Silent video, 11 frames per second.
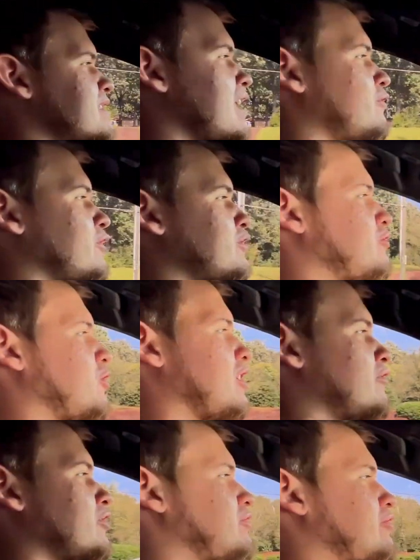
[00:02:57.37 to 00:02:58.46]
the N54
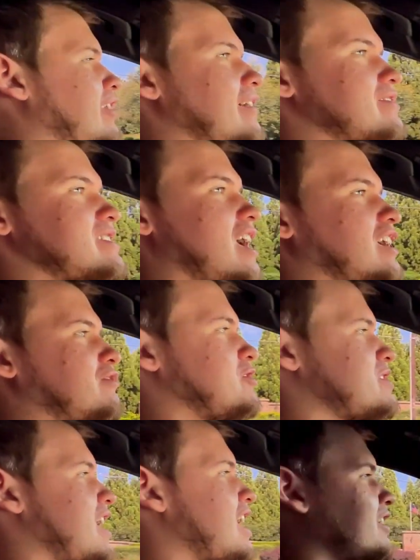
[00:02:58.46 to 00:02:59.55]
and N55 stock for
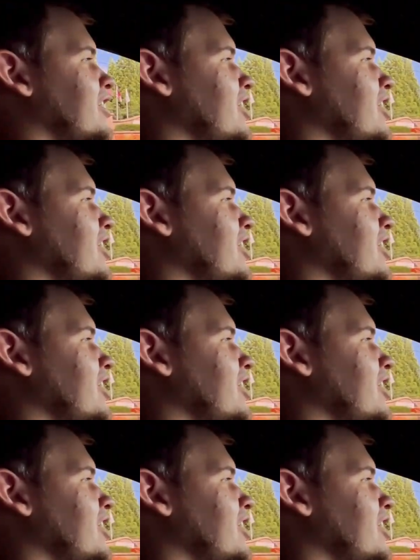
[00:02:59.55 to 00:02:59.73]
stock,